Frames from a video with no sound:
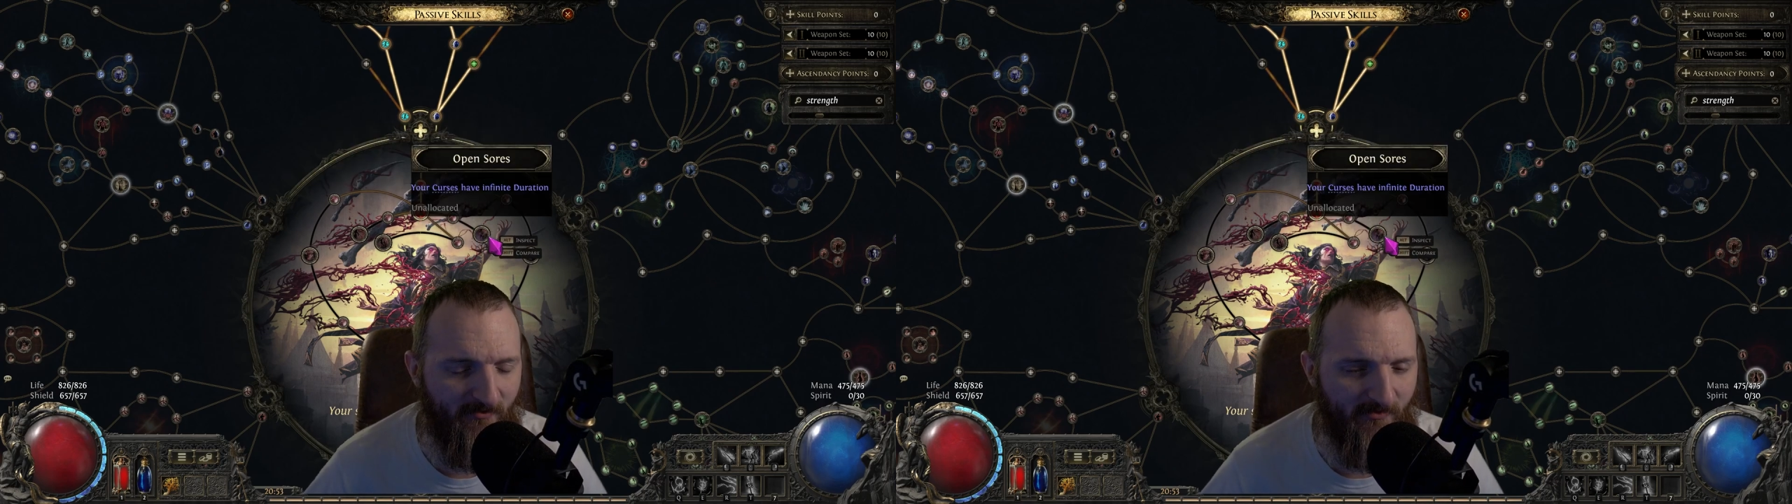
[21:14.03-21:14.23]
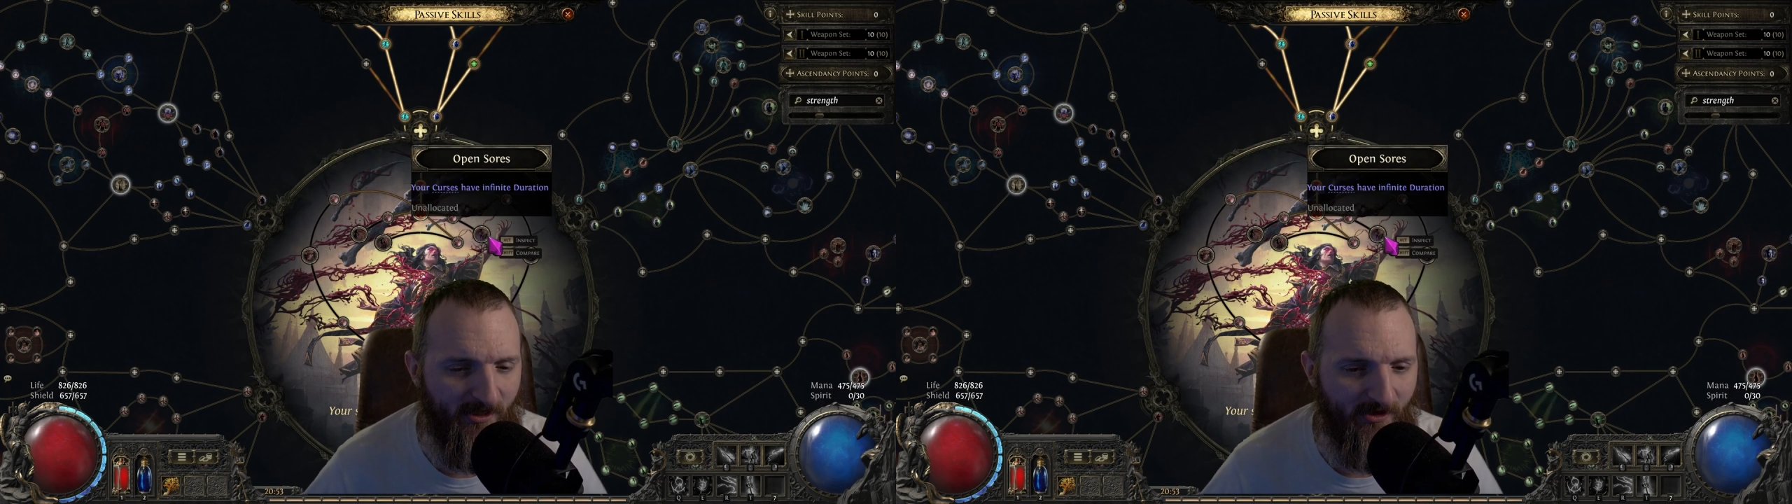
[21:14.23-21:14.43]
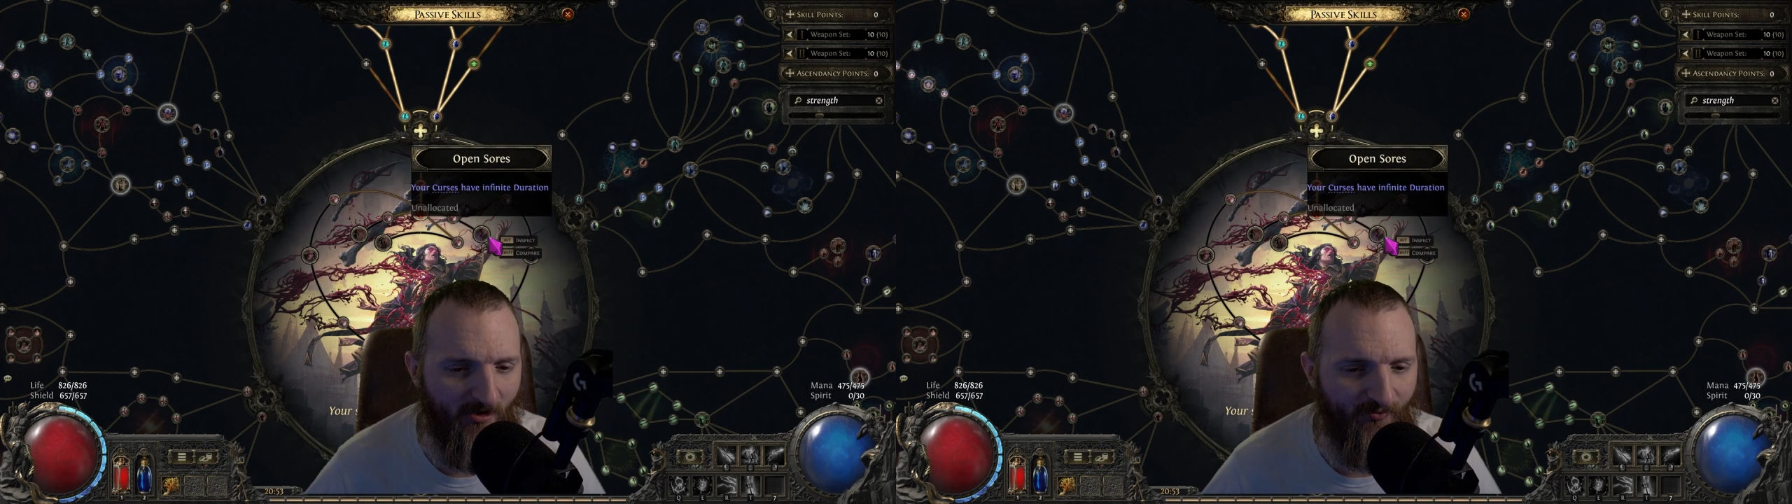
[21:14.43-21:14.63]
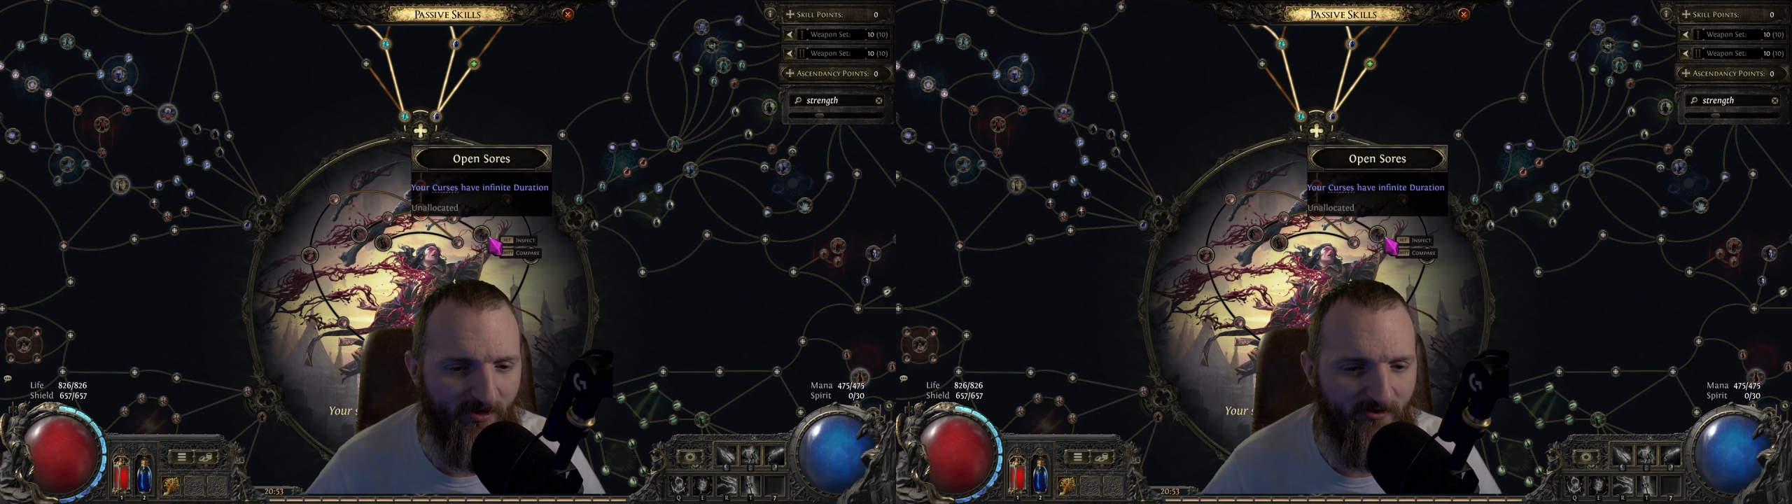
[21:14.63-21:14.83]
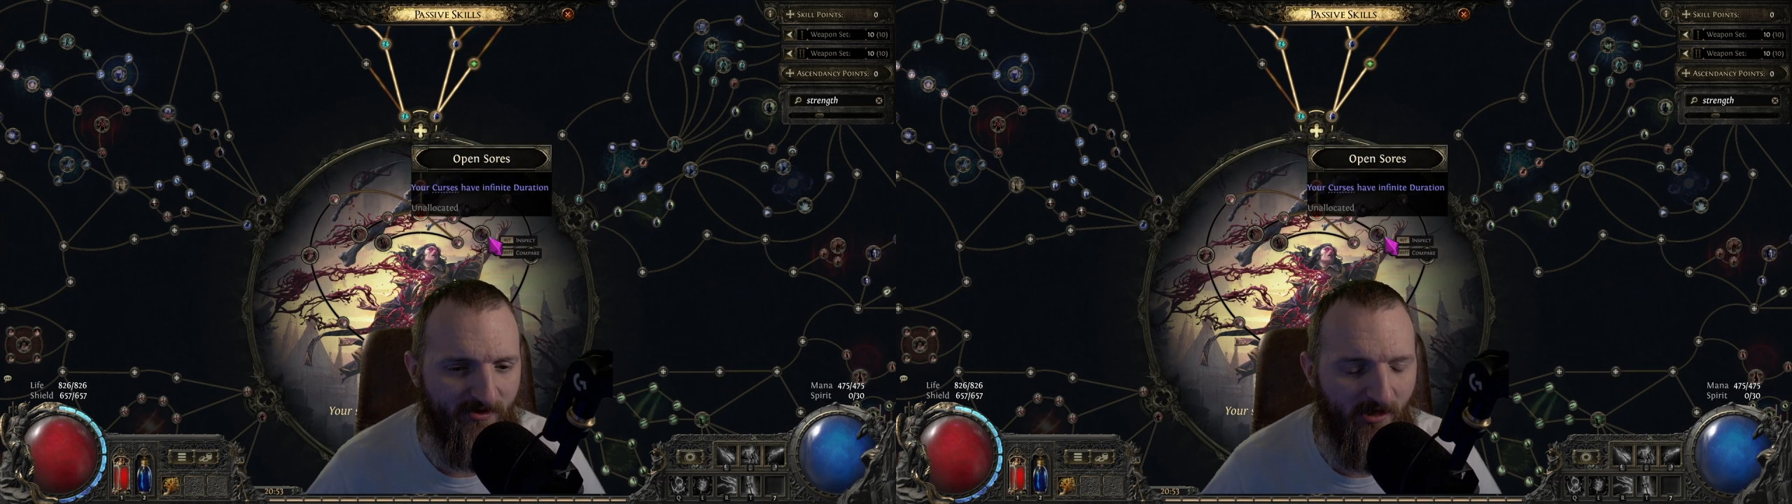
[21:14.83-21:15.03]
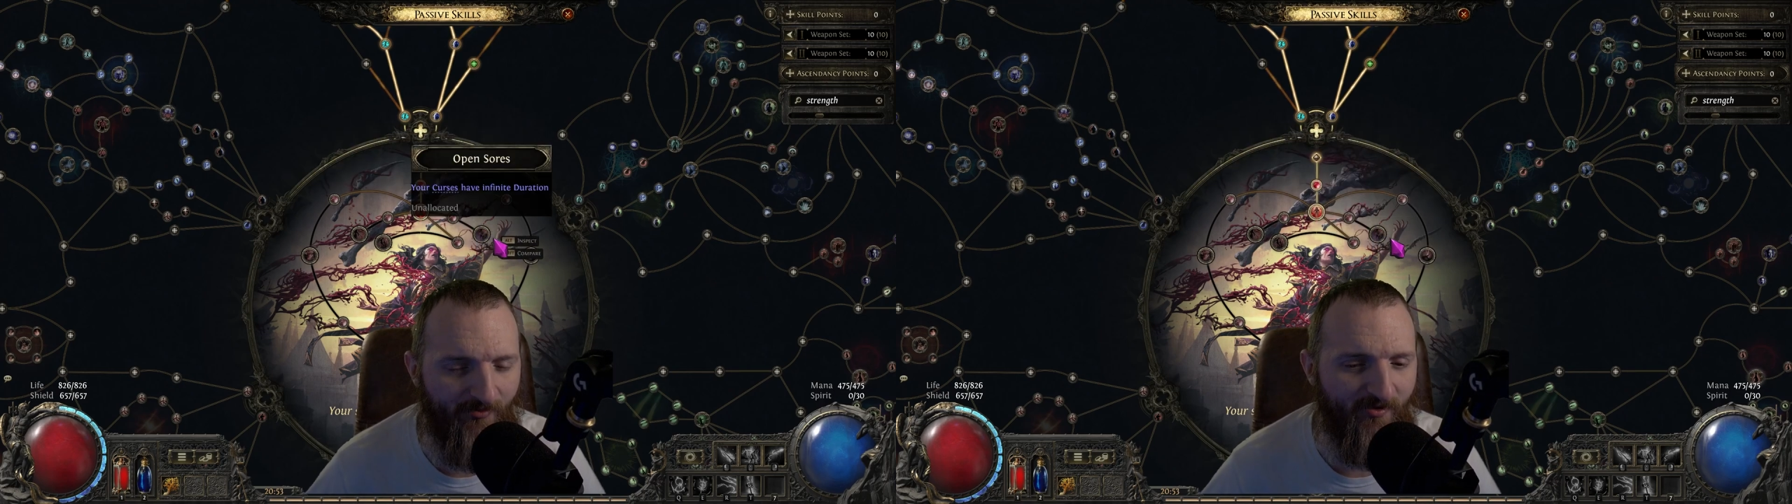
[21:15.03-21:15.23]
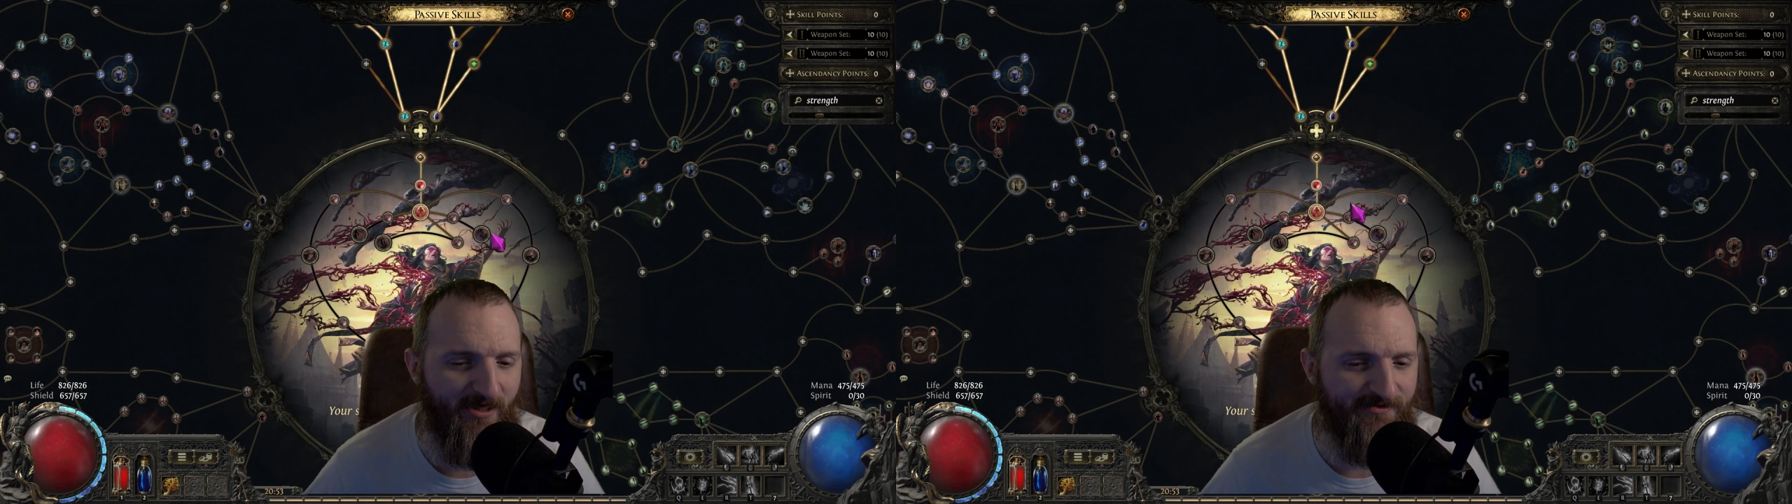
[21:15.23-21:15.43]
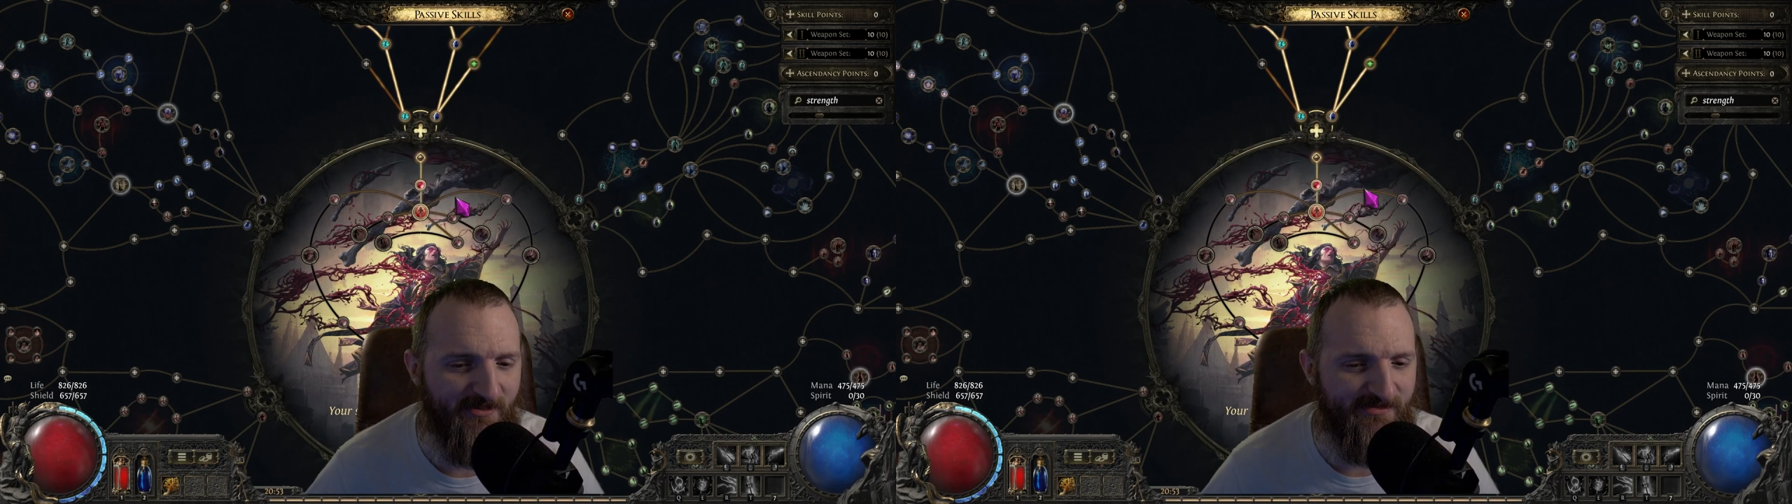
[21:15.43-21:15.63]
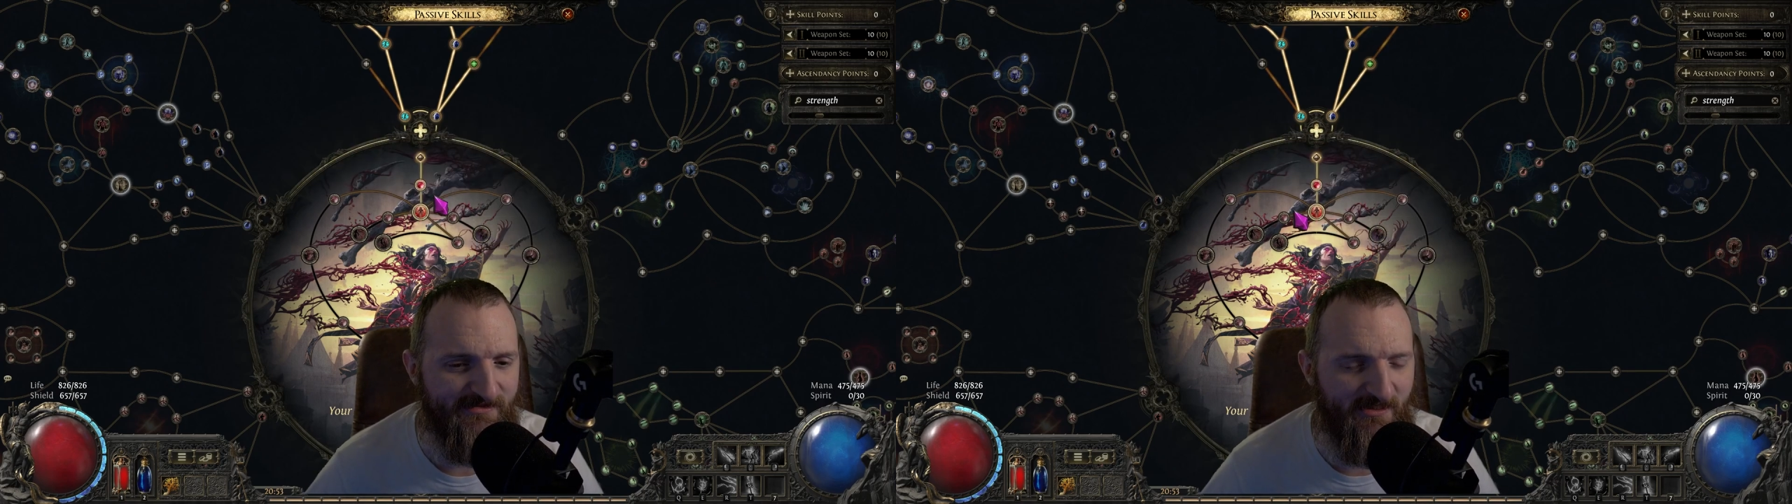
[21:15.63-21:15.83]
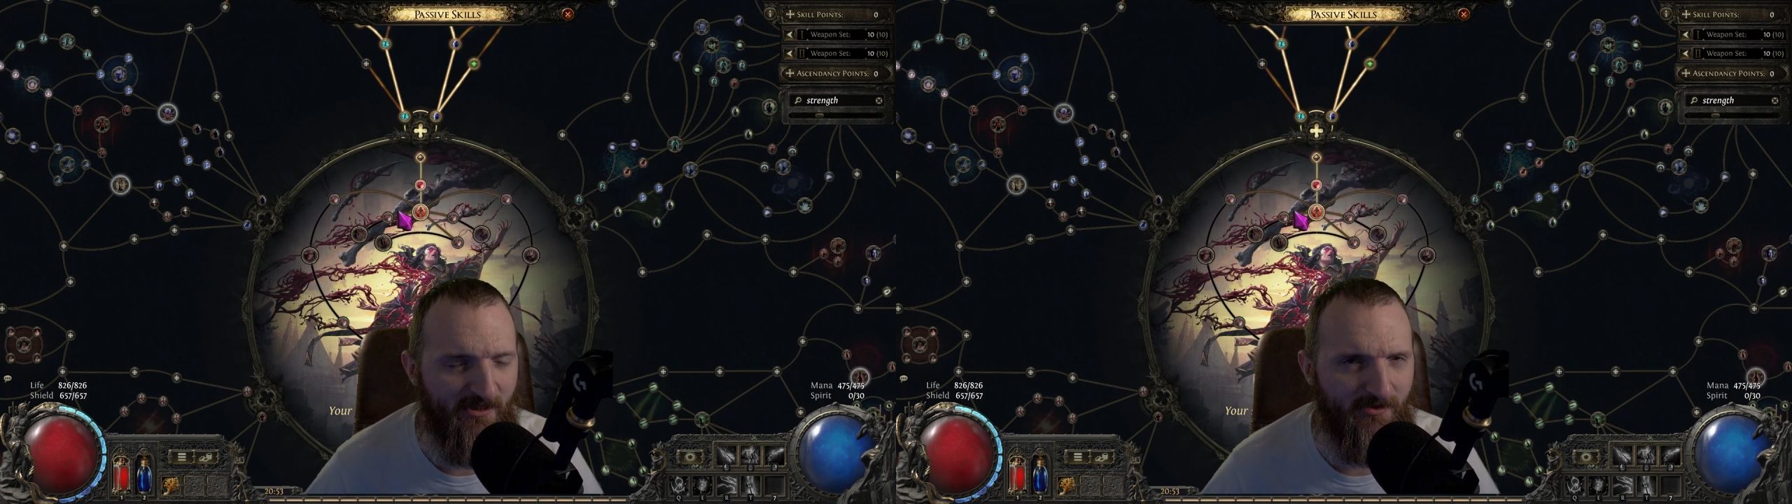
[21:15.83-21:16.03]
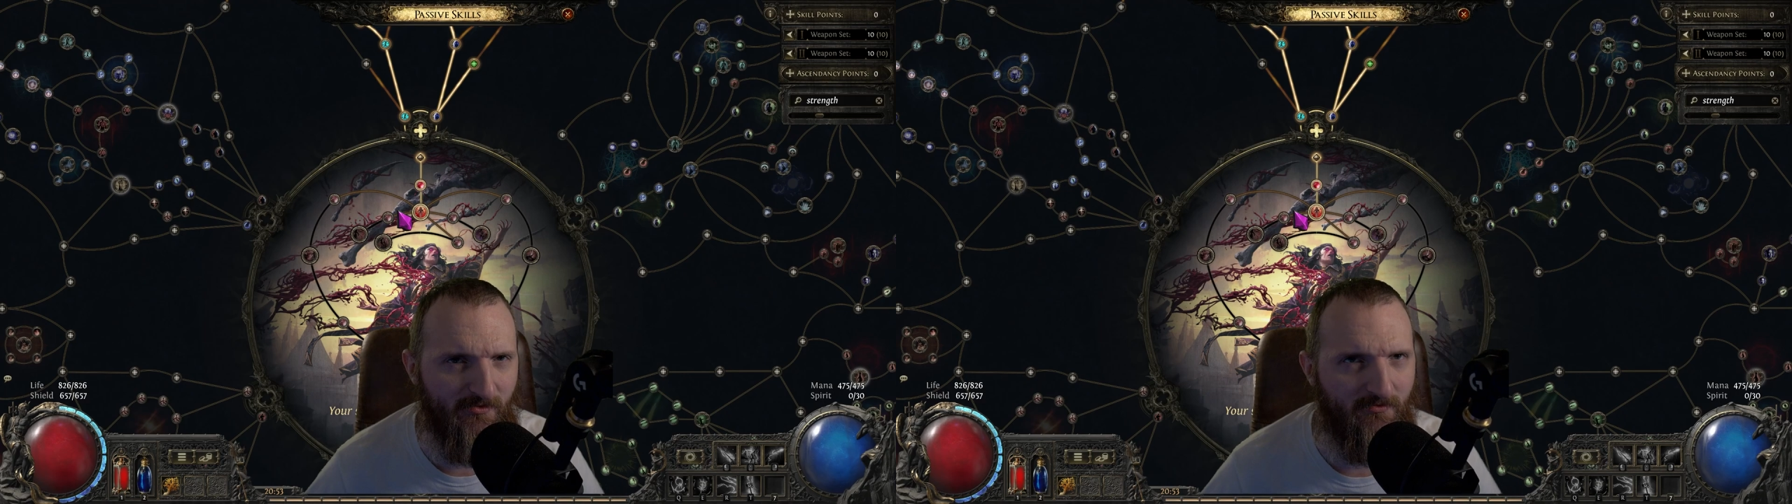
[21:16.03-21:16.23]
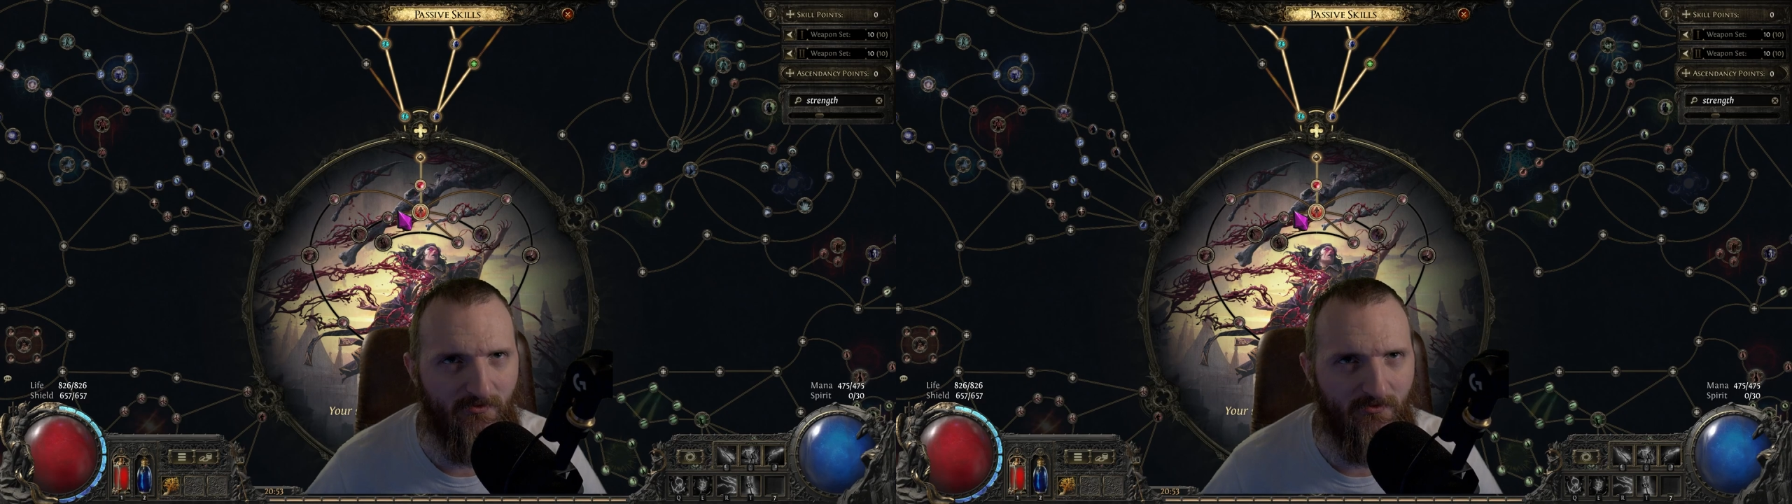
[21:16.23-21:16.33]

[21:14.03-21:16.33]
if we get to ascend